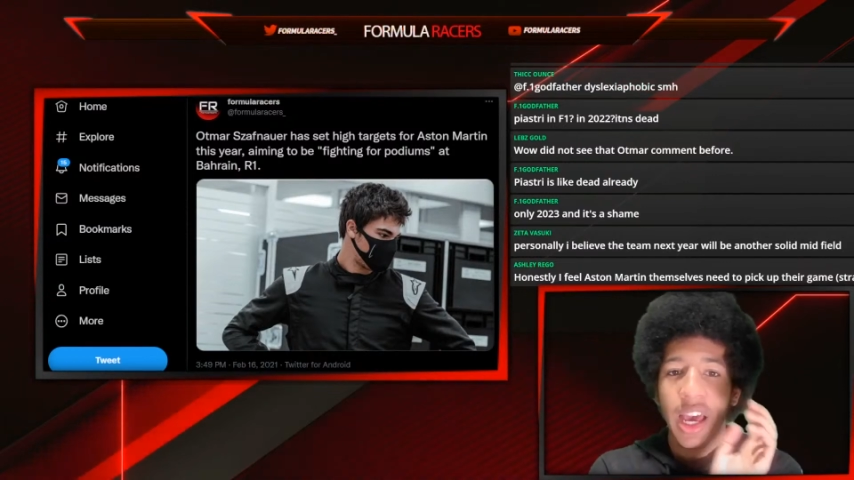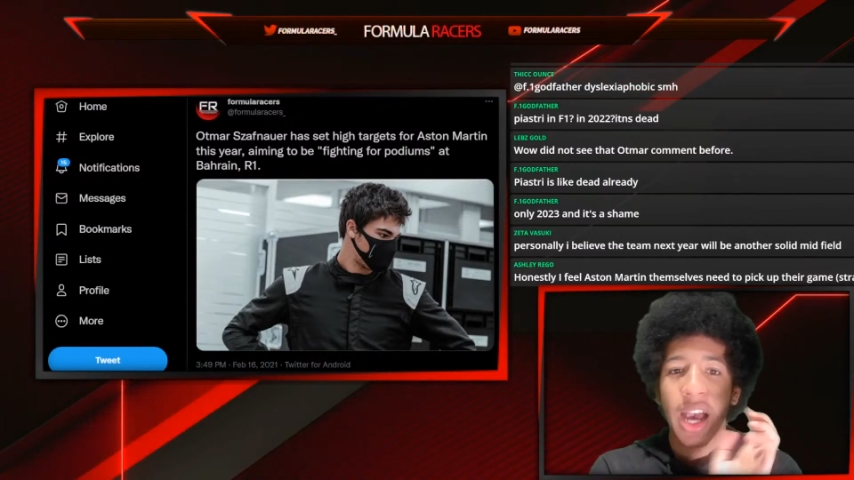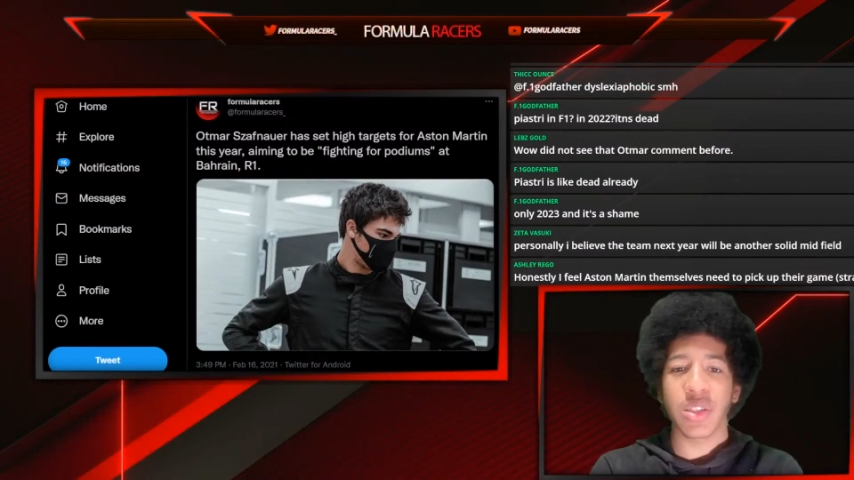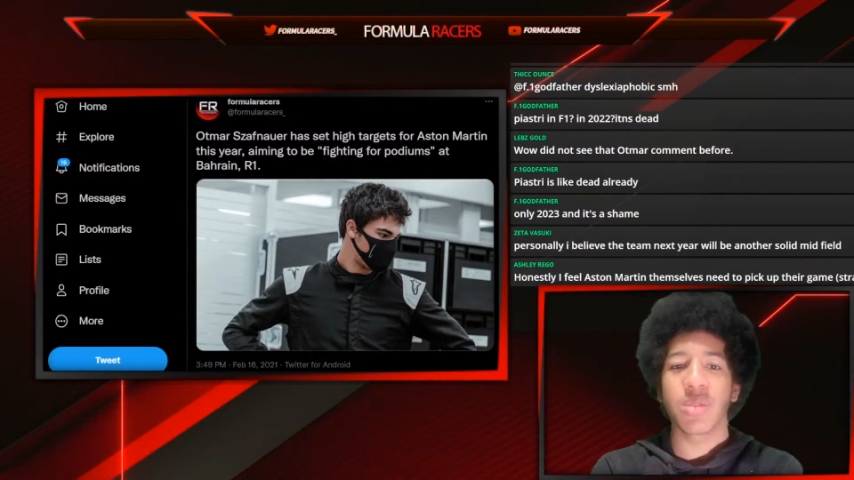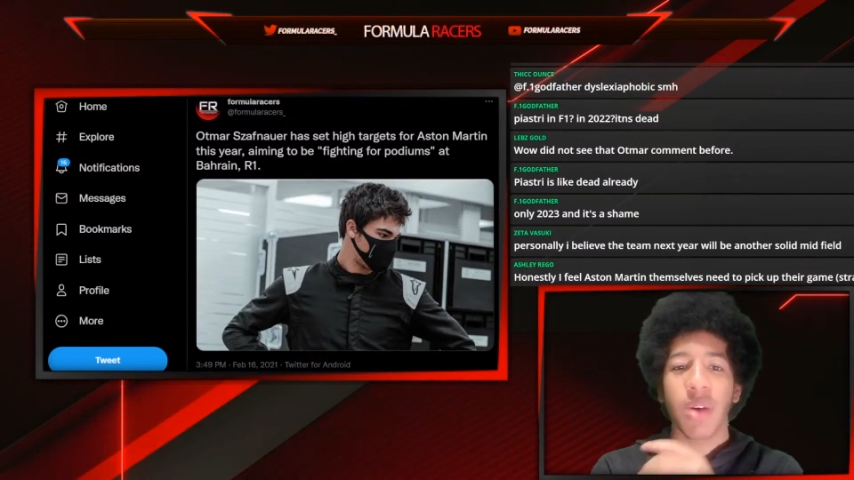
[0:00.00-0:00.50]

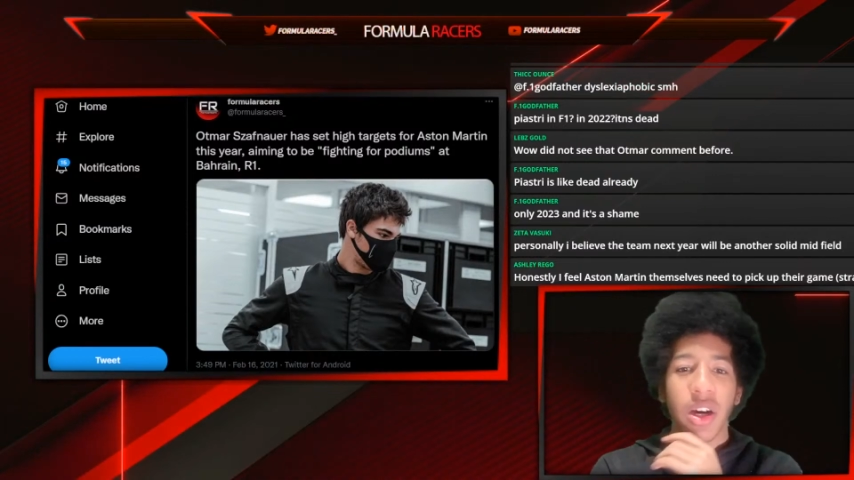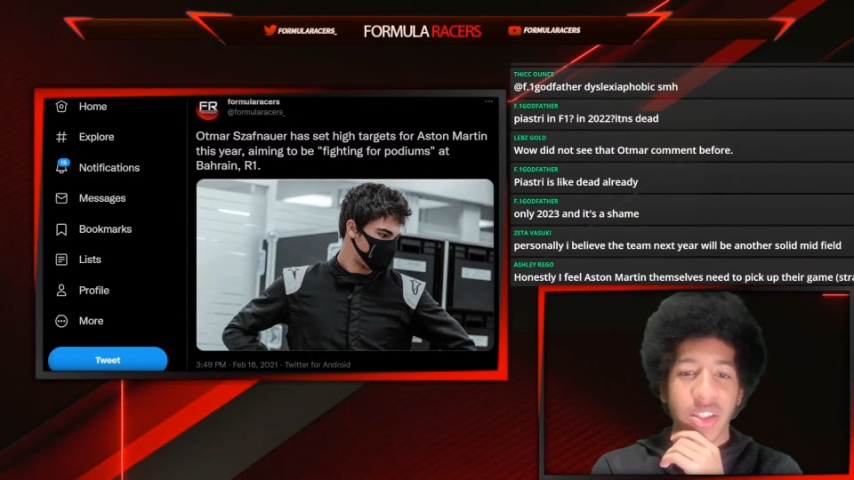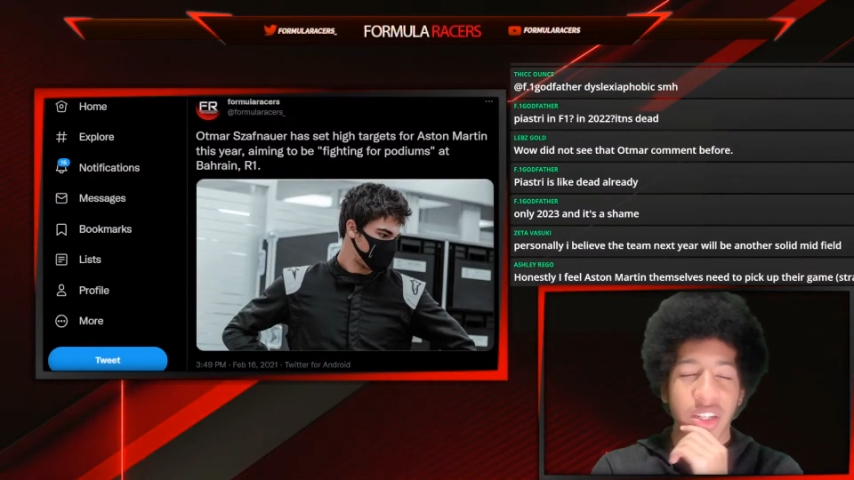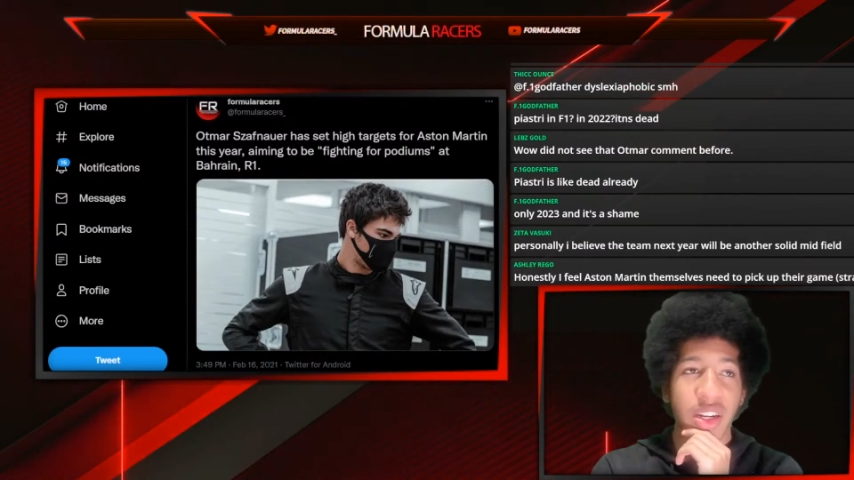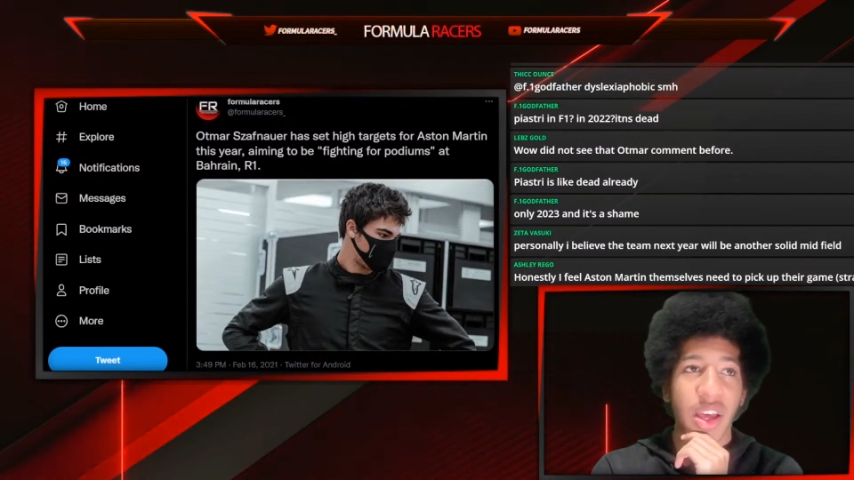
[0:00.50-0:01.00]
Aston
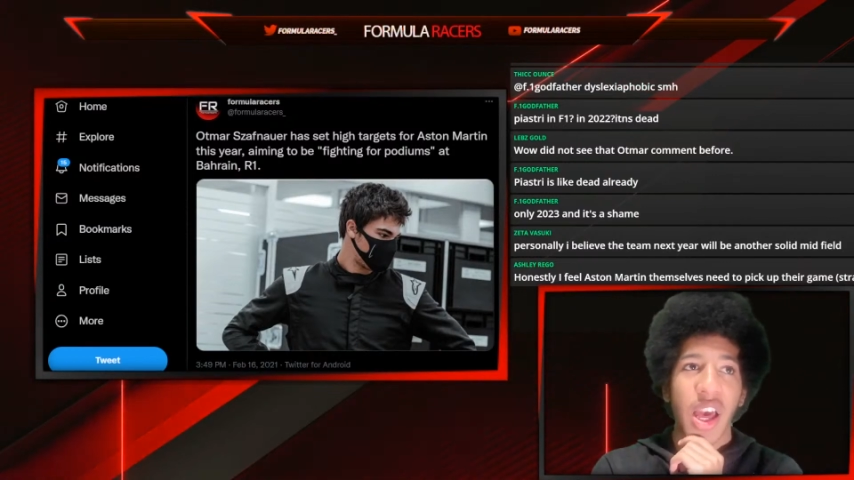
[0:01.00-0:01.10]
Martin